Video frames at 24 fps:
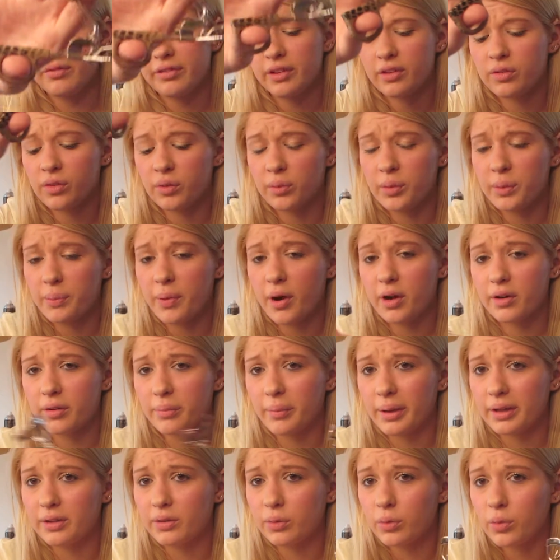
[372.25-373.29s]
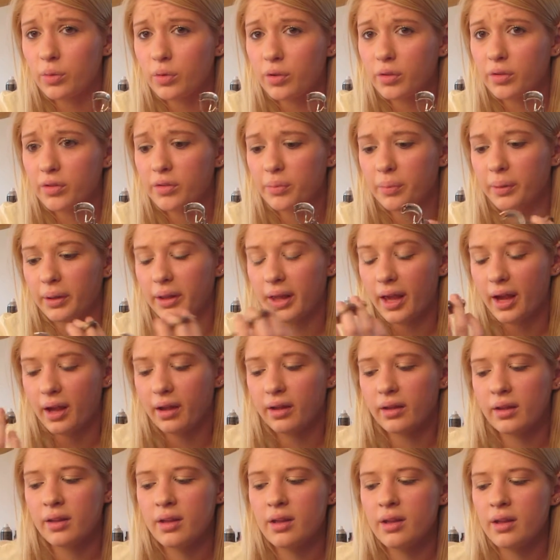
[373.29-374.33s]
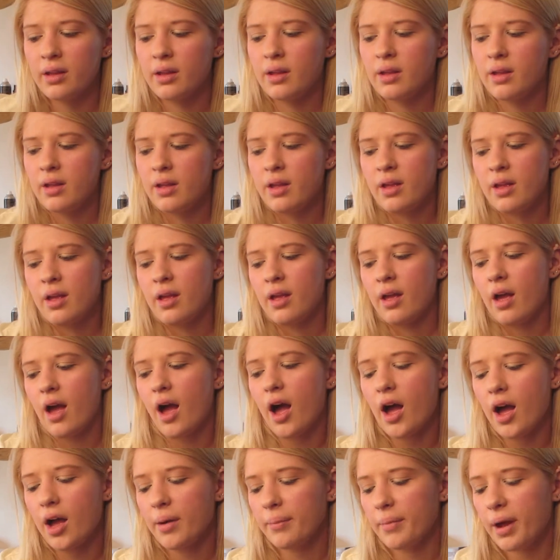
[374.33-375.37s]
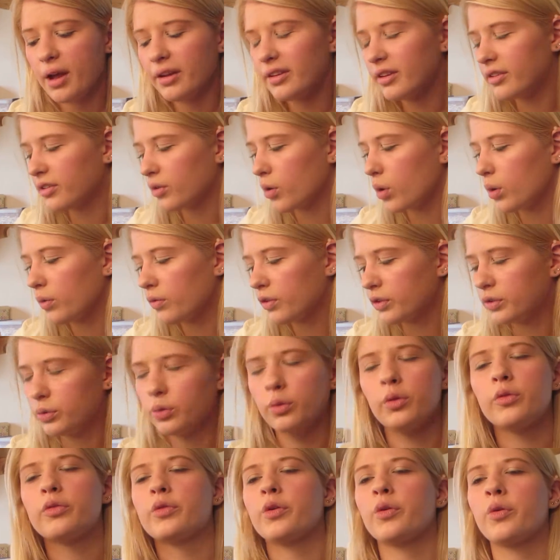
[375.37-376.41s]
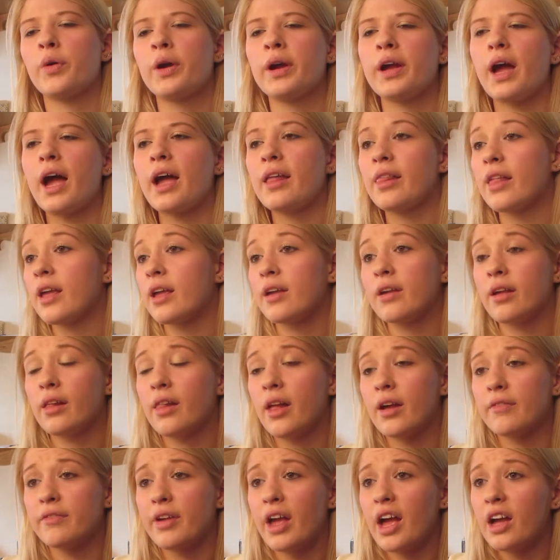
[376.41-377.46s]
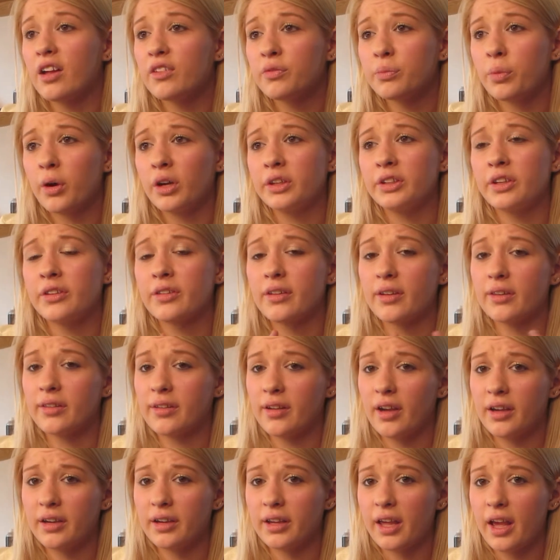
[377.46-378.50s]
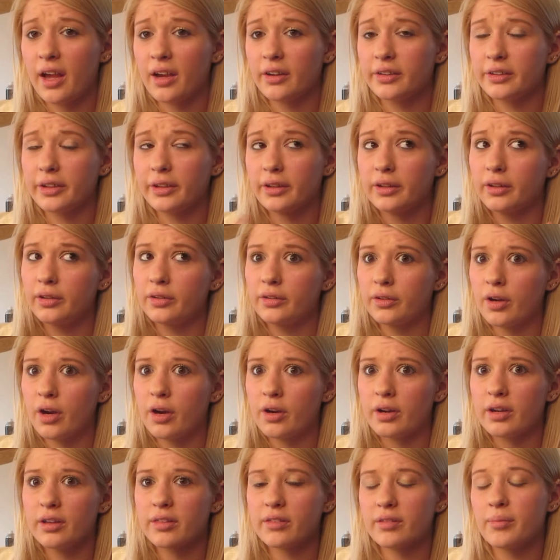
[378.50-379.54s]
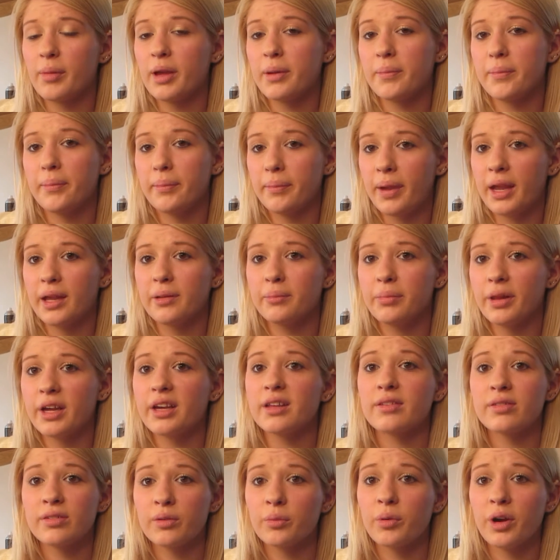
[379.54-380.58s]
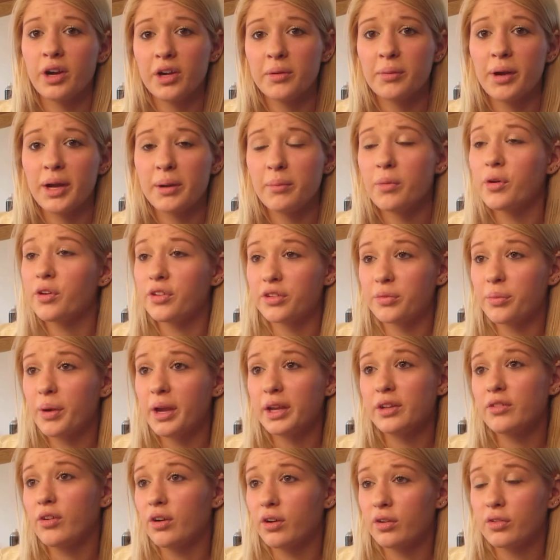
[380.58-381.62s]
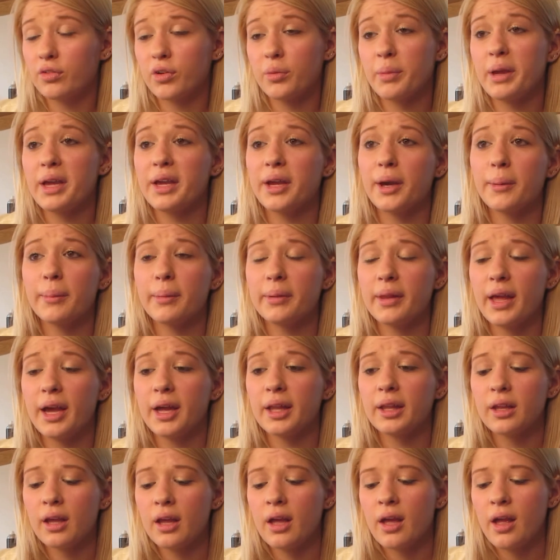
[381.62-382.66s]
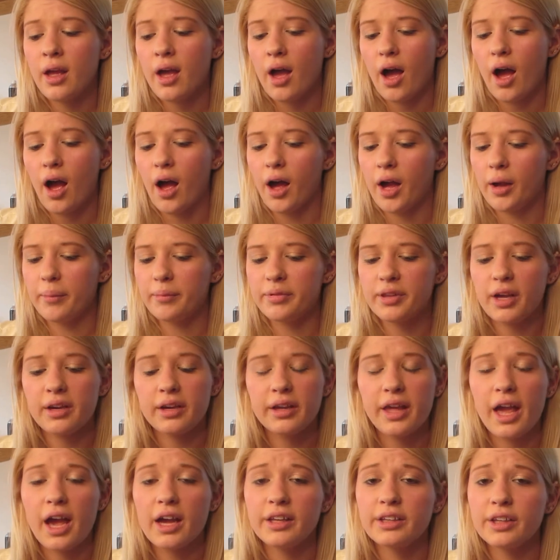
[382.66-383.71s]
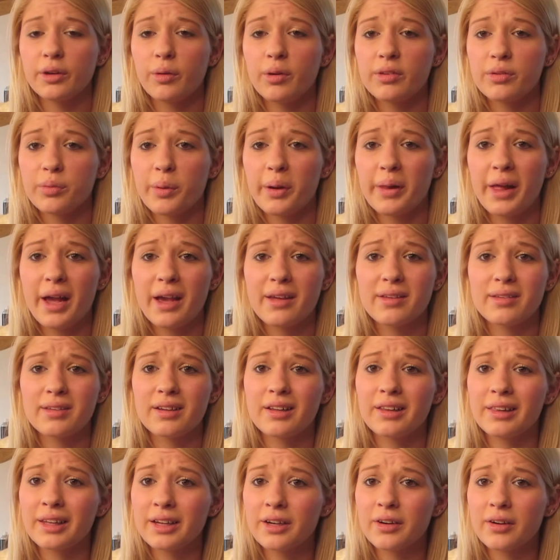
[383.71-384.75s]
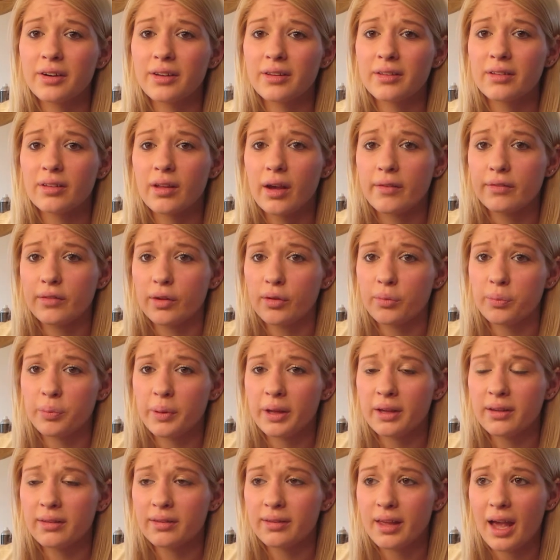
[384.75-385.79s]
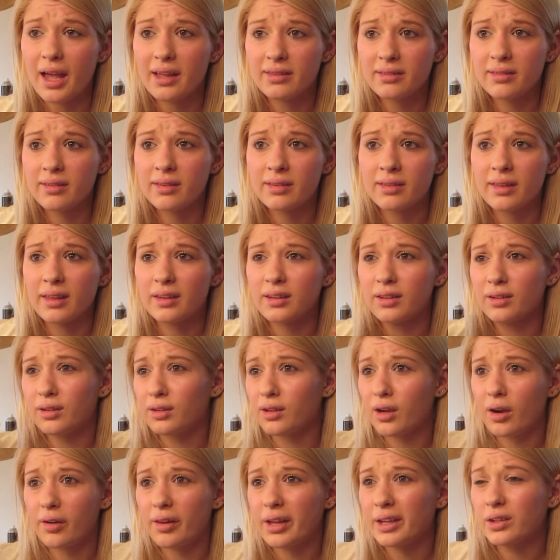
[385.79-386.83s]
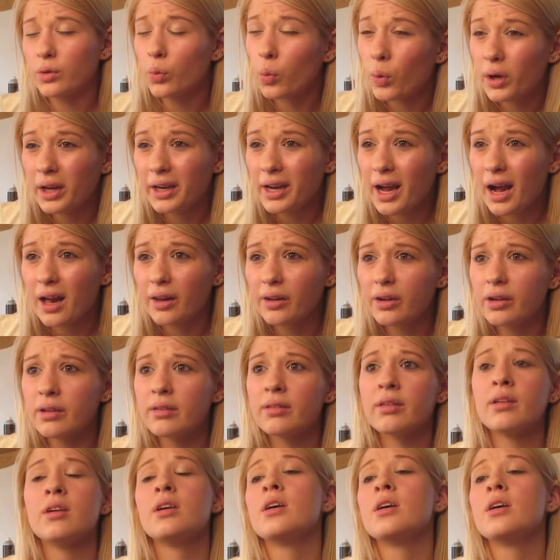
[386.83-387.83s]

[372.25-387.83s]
This would be part of my tools, but yeah. I'll just go over tools real quick. I love e.l.f. brushes and Sonic Kashuk. Target's my main place for where I buy most of my drugstore makeup and that. Sonic Kashuk once in a while has clearance of the big sets that are like $20.